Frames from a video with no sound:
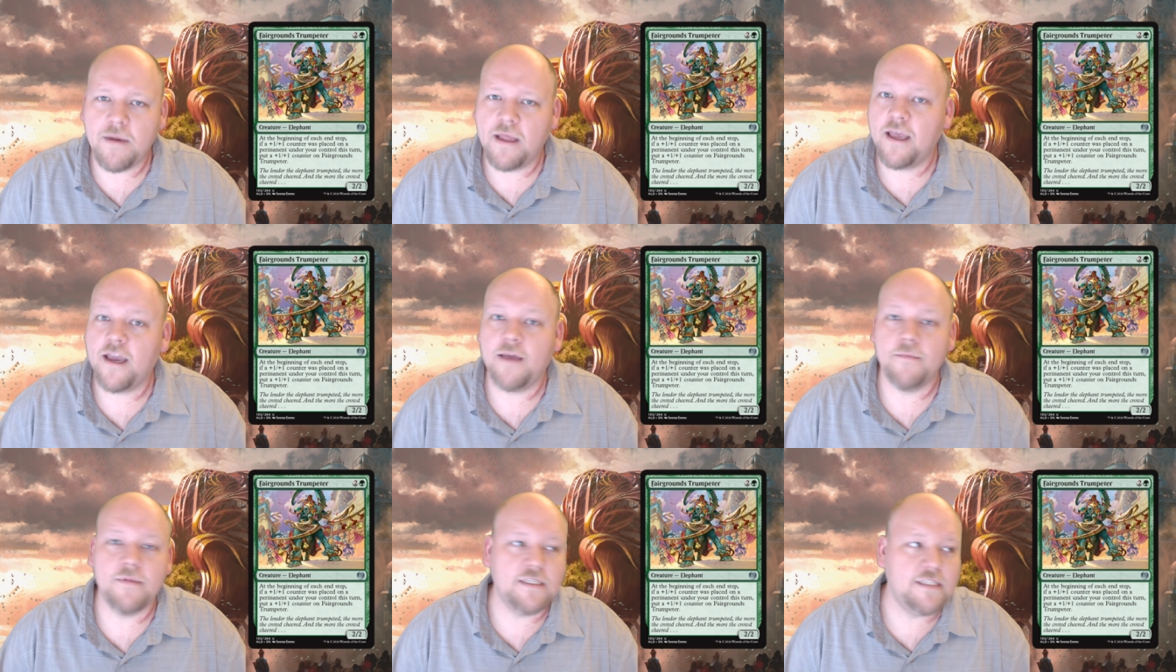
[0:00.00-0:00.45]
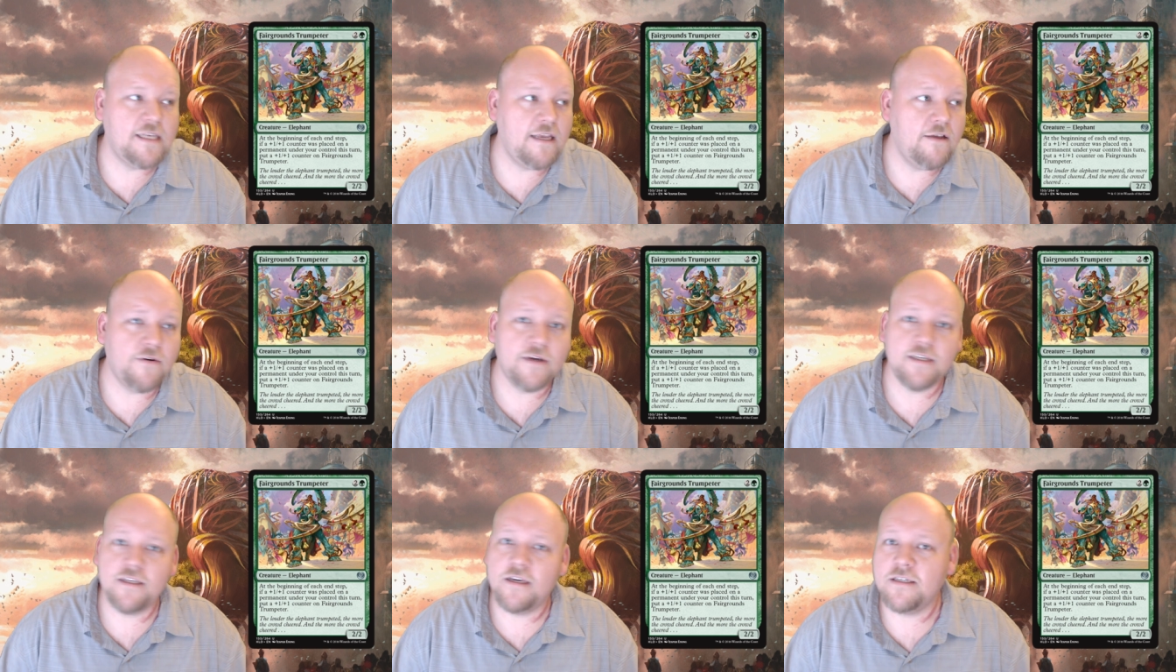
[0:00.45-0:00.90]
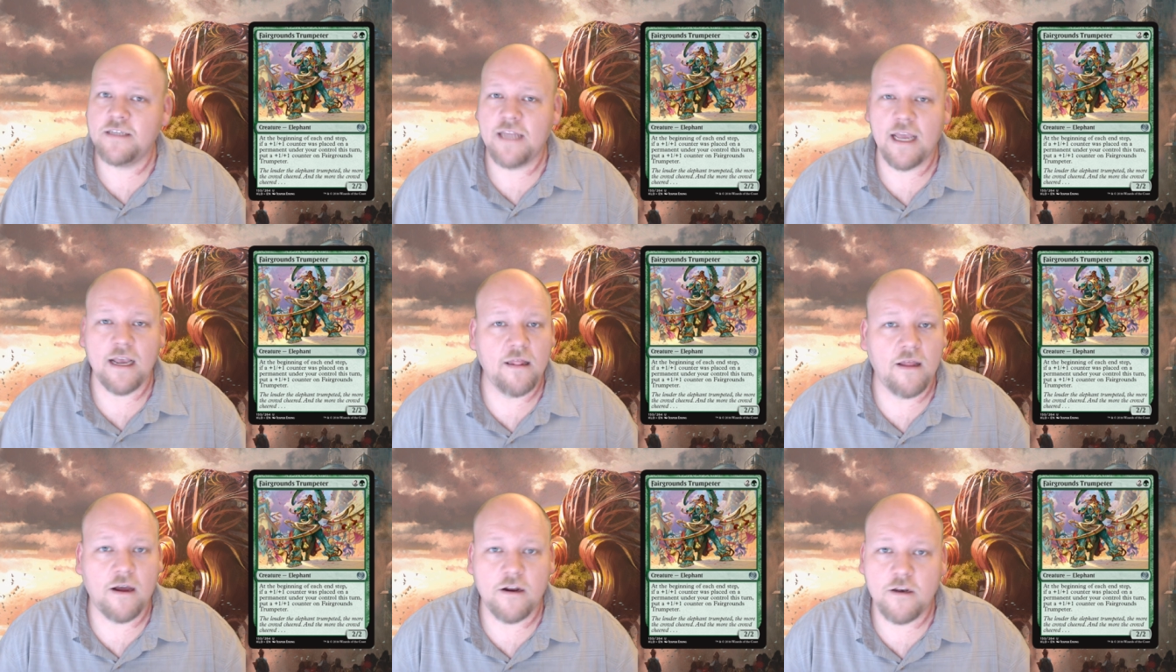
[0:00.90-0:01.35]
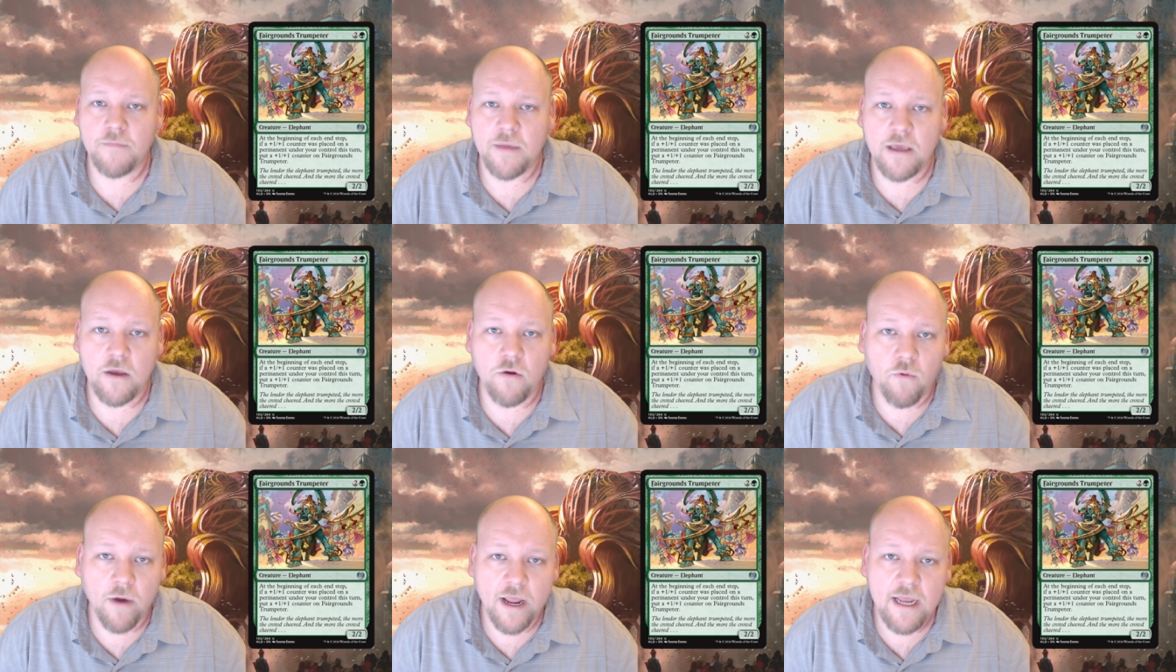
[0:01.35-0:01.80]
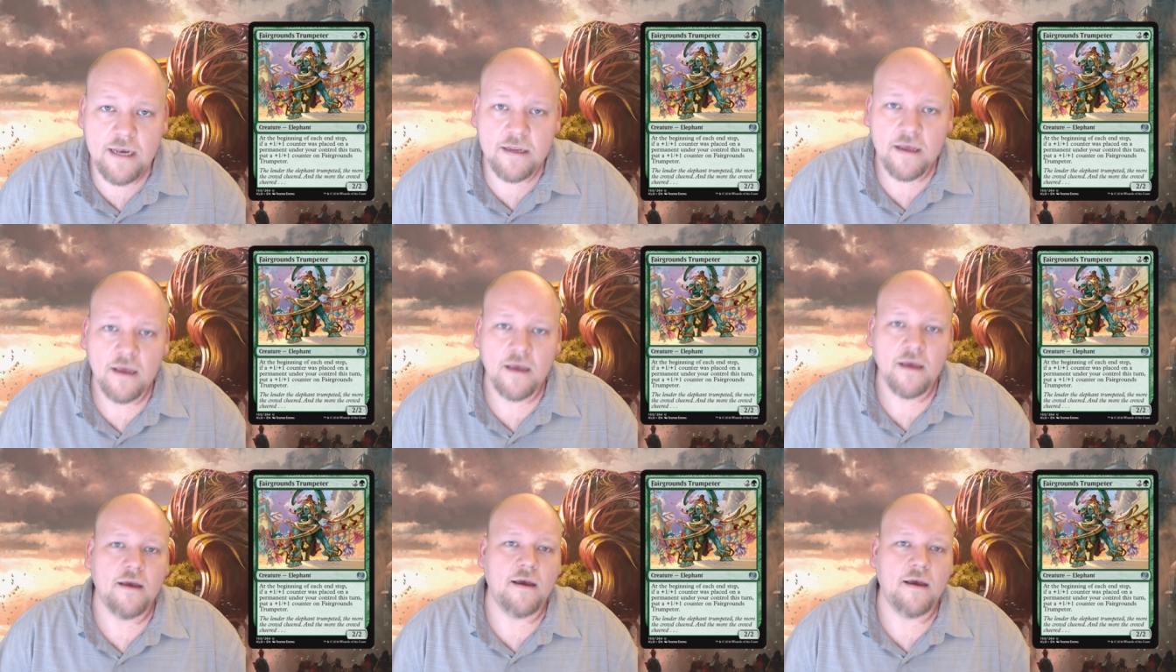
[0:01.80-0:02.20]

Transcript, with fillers: I like him in seal because it doesn't take a lot to be great.